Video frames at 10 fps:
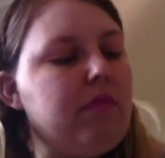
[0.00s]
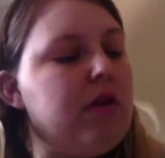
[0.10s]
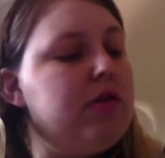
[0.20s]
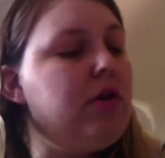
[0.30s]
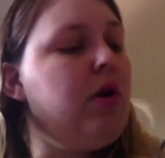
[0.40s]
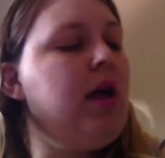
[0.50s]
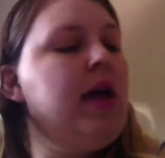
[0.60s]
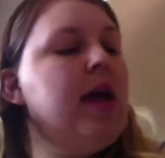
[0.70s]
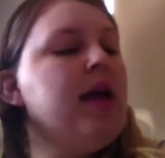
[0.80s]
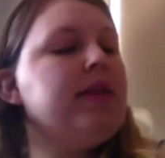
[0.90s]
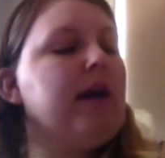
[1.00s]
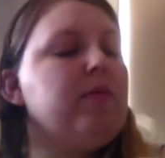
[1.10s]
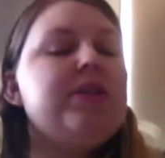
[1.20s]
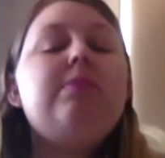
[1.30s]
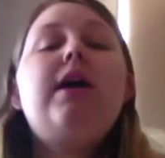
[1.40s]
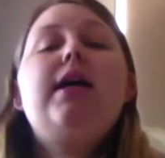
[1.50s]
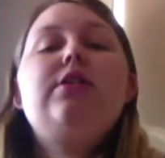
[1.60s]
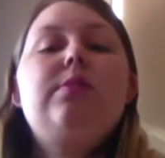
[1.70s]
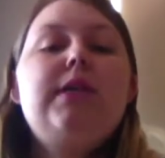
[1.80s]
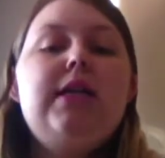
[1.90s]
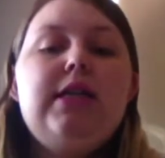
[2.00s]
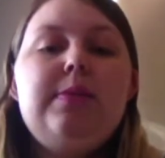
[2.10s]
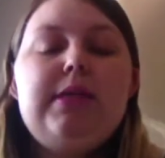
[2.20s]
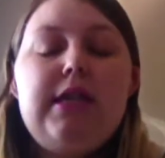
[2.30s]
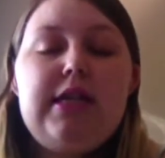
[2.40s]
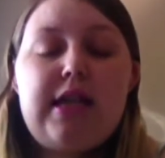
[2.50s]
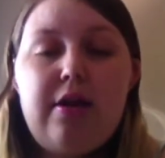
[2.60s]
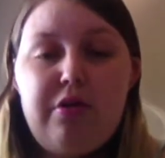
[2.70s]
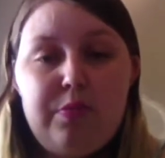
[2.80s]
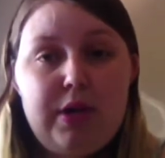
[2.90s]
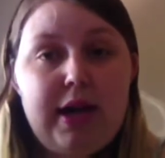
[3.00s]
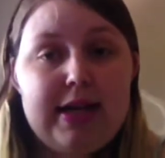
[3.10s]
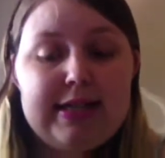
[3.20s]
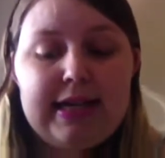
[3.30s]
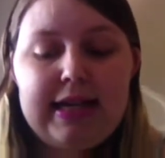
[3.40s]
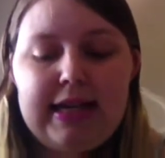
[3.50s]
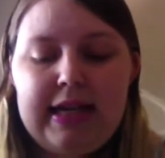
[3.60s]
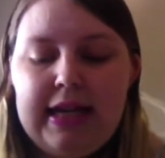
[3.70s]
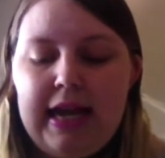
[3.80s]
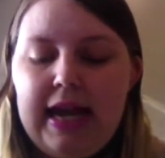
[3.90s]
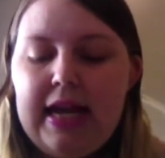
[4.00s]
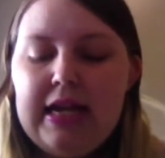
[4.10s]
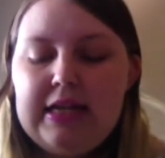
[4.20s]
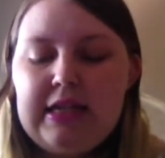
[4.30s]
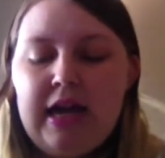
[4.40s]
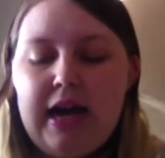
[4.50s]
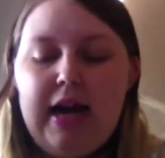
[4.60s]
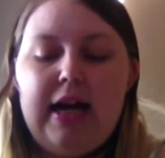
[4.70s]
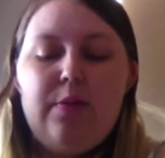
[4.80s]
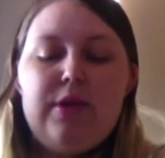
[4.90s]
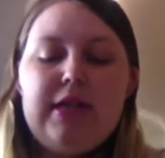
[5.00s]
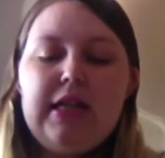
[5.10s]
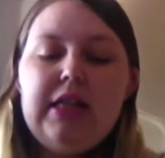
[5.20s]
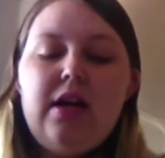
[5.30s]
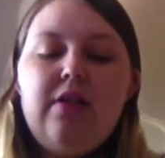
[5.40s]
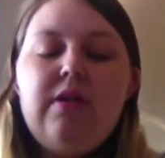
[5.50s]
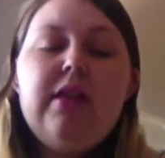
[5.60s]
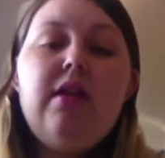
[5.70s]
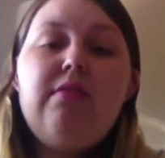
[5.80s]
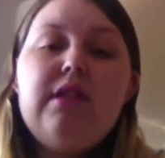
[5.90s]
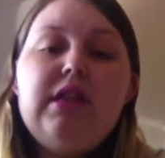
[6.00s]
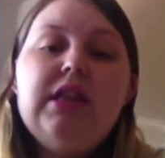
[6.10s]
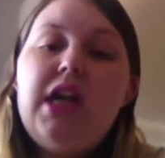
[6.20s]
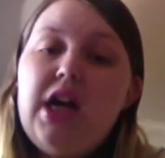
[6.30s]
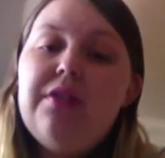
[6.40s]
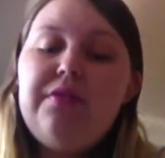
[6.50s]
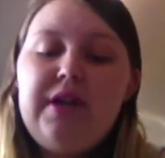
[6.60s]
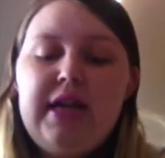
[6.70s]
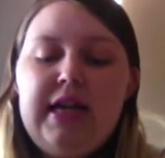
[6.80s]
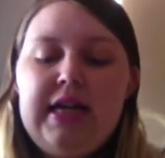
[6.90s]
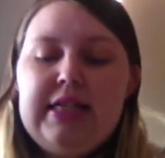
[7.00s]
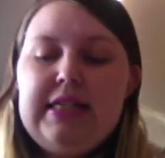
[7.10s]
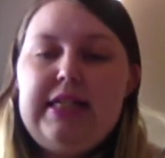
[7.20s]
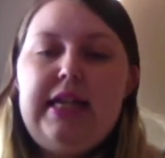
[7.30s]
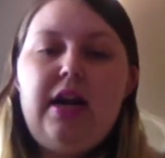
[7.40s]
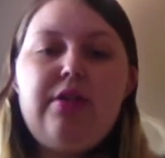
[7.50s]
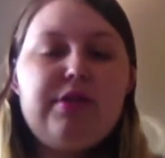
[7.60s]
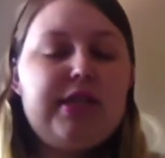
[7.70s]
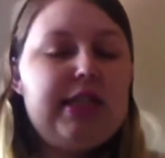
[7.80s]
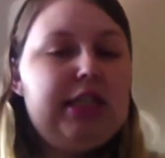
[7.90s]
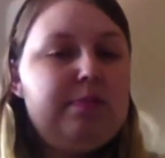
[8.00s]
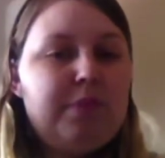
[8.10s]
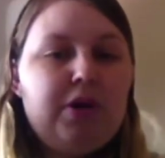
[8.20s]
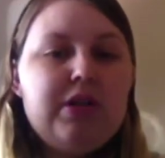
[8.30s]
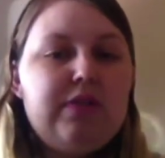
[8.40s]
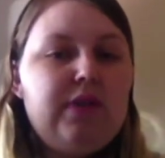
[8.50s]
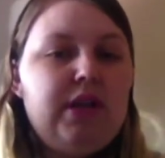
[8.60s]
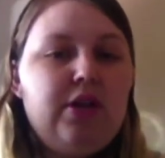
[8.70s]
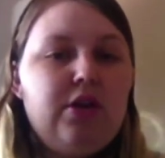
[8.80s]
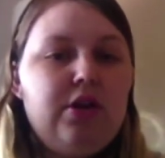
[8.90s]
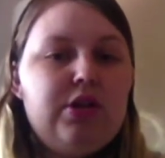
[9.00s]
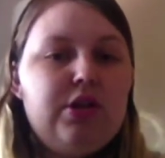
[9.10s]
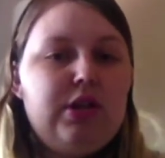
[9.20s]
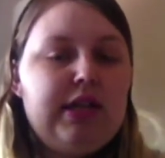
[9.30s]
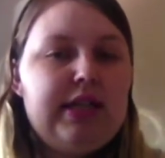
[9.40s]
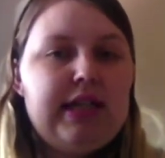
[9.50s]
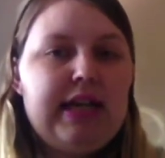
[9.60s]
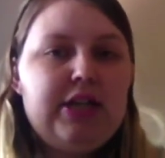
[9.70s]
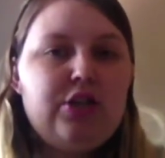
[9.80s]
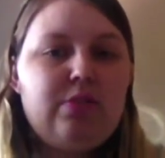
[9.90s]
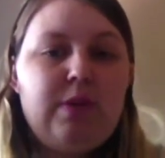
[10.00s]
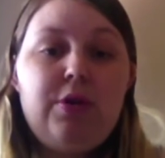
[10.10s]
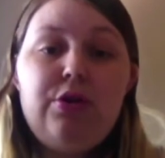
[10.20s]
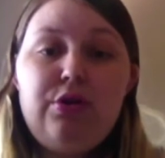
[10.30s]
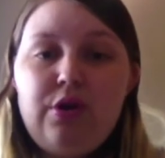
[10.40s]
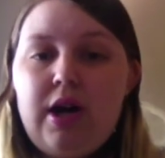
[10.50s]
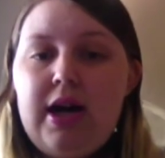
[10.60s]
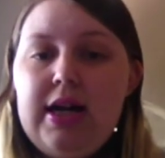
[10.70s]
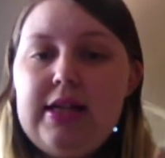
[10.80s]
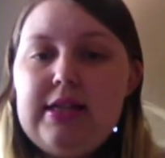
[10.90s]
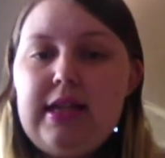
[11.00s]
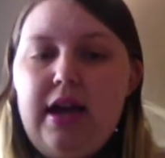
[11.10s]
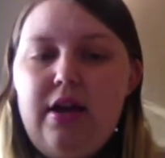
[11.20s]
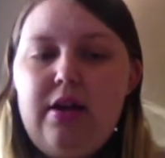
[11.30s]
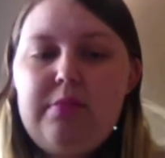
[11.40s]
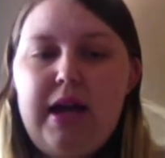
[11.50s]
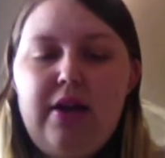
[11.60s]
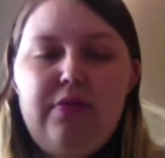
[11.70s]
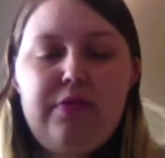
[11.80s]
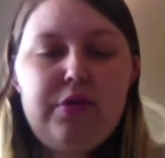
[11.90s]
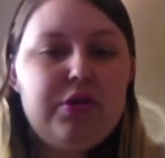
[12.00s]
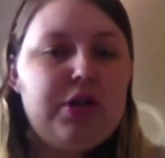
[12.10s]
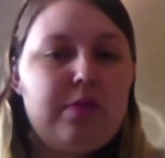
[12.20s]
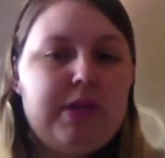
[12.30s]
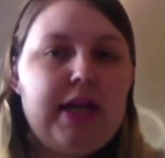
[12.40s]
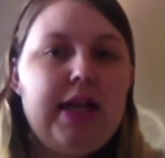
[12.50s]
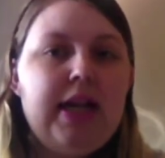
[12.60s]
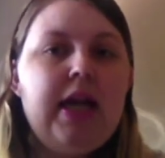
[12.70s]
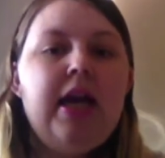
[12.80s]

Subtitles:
So that was my top 10 lipsticks. I hope you guys like it, and I would love, love, love to see a response video to this and show me what you guys have for your top 10.